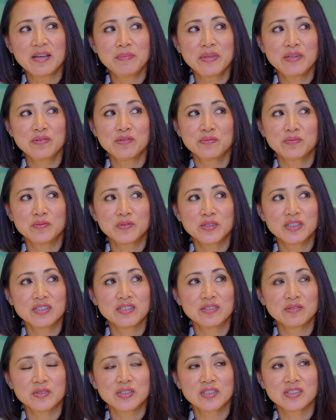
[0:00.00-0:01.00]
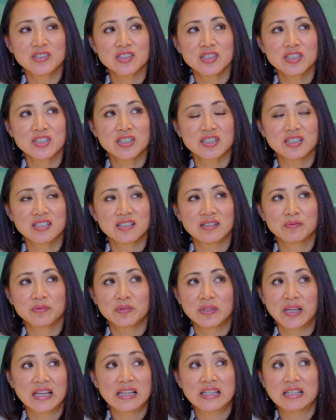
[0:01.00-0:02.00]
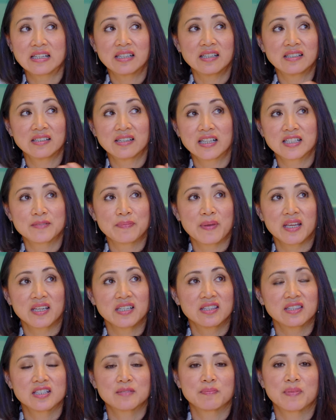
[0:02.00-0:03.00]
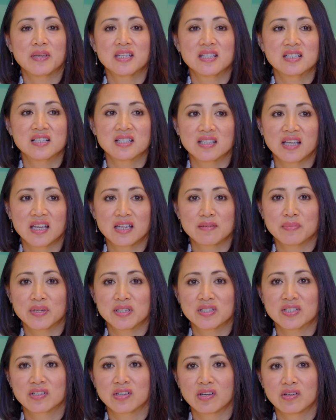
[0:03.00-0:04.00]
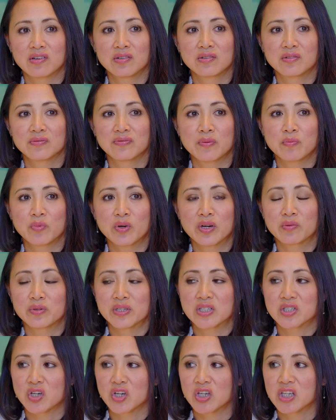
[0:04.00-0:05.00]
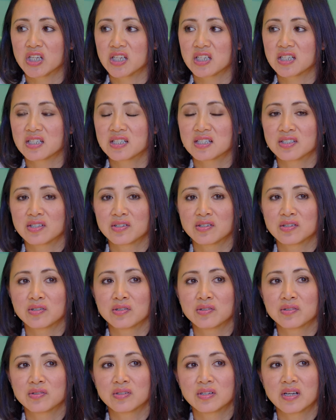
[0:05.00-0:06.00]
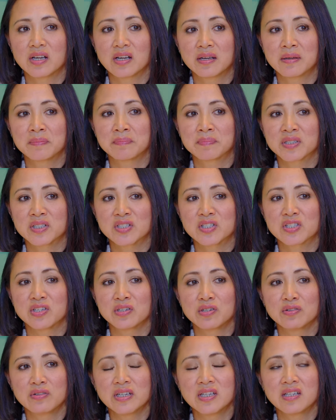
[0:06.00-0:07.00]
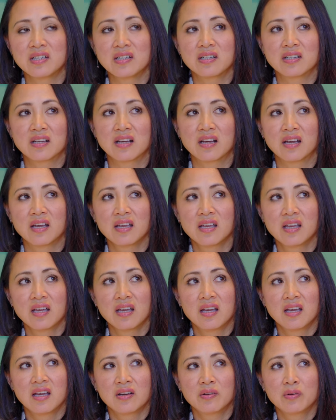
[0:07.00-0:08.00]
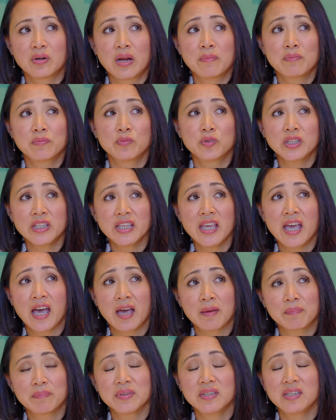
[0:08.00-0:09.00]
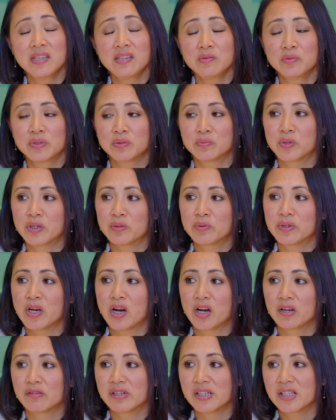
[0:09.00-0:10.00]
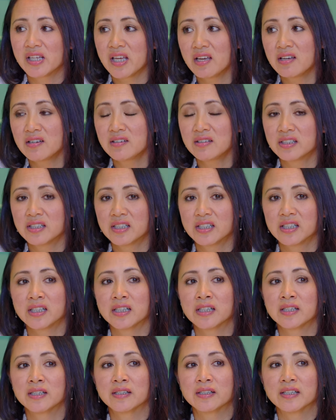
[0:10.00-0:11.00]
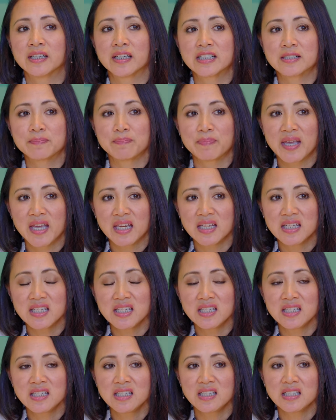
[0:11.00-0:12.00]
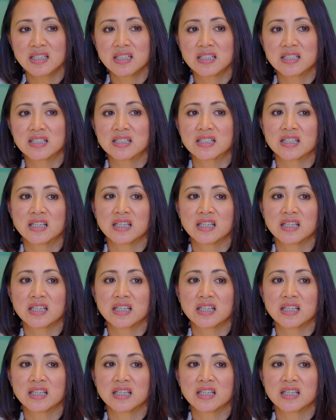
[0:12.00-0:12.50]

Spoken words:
I mean, we're just expanded the space 8 months ago from where we started. So considering... I'm really happy with where we are right now. Expanding is